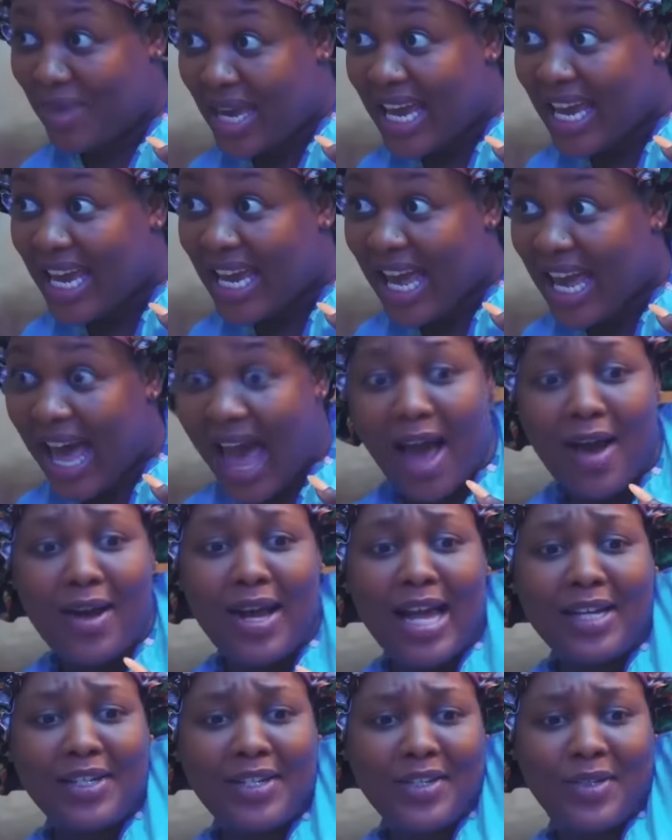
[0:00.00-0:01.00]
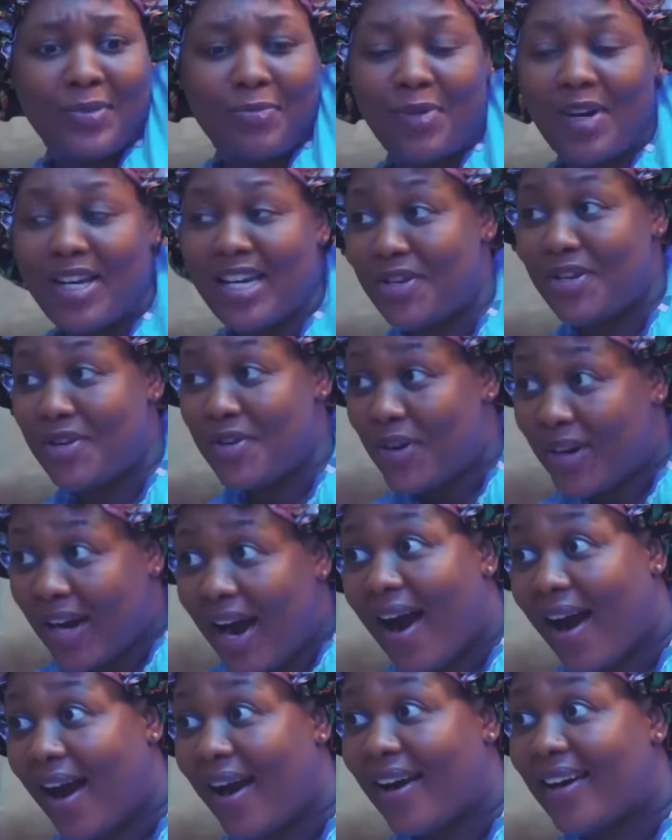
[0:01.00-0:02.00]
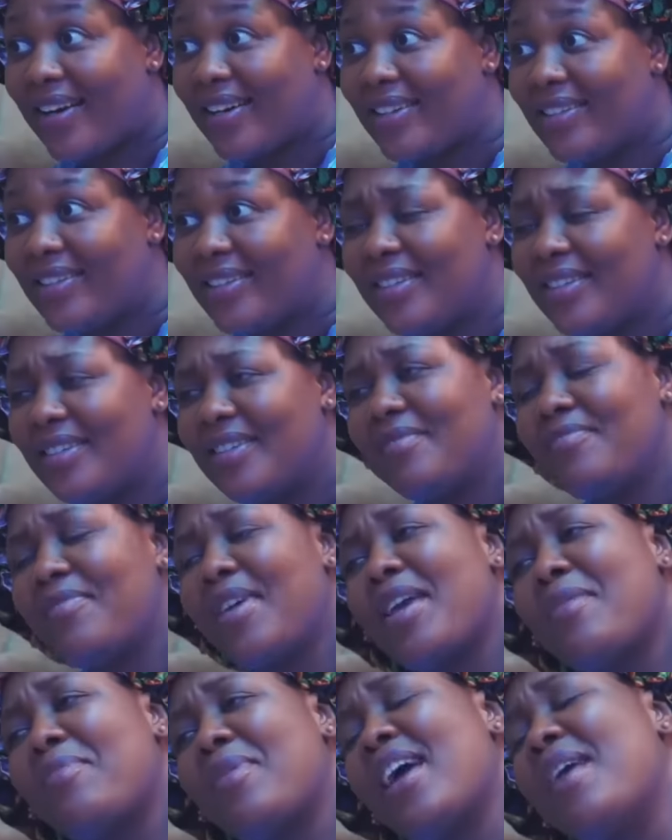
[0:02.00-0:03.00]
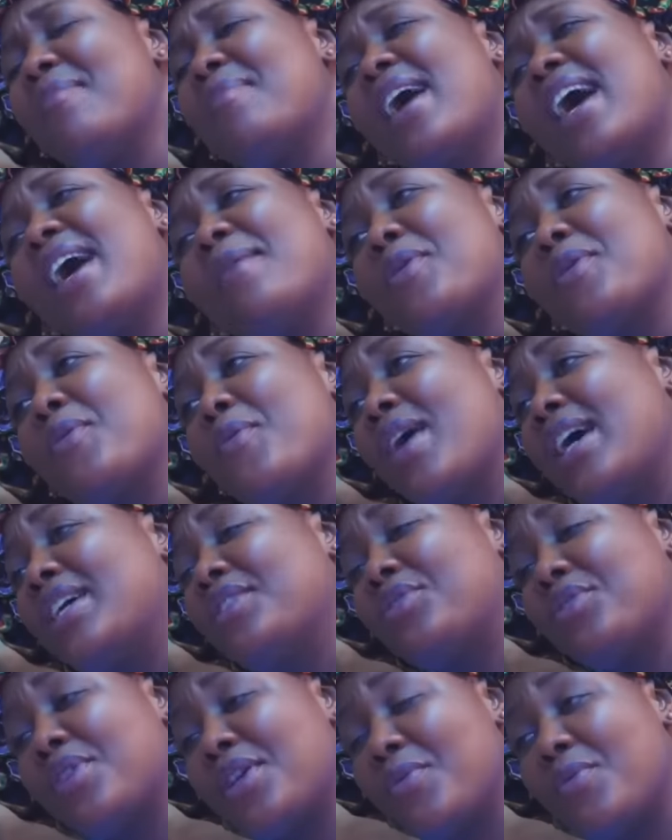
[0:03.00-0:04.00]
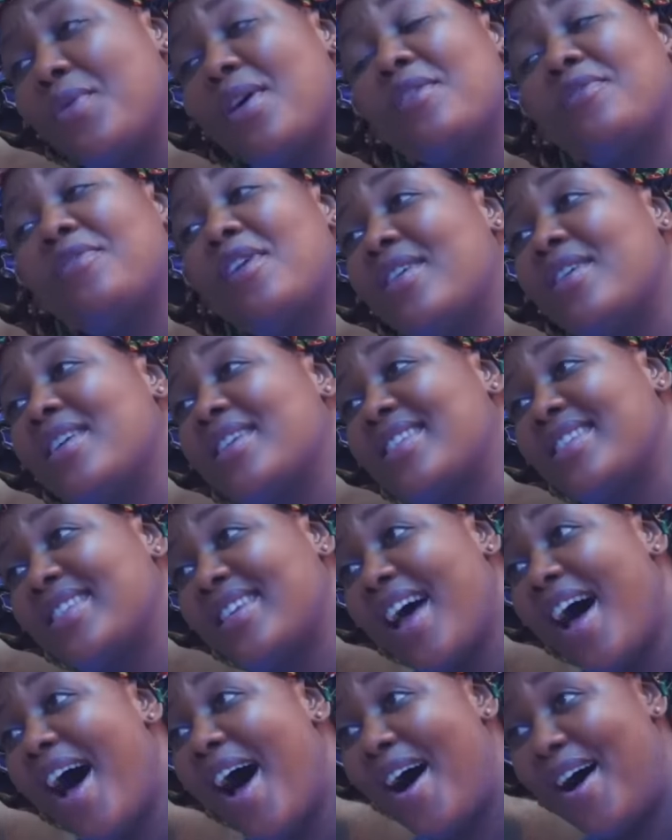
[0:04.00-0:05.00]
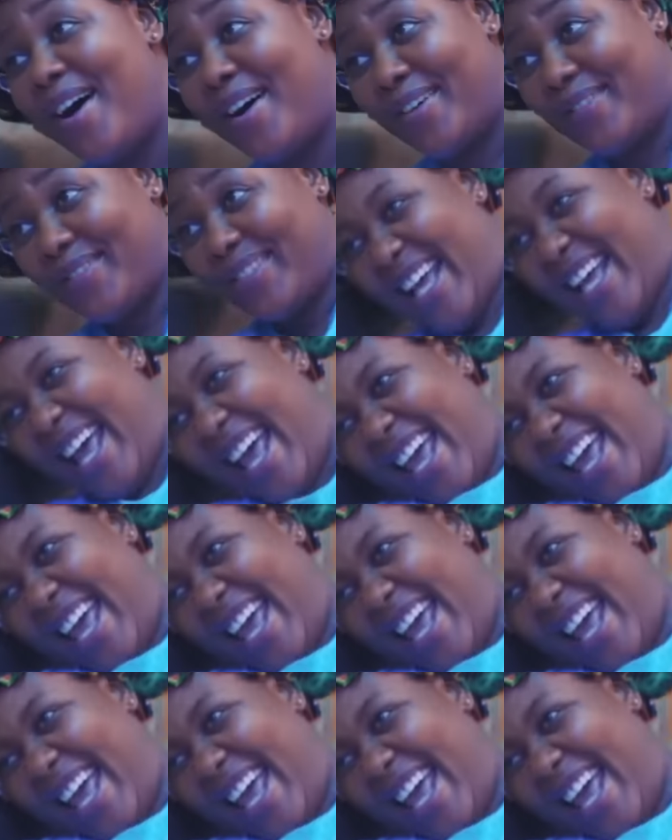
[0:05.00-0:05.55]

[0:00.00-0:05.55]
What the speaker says: And me? I just bought a new car. Baby, I'm happy we are doing well for ourselves.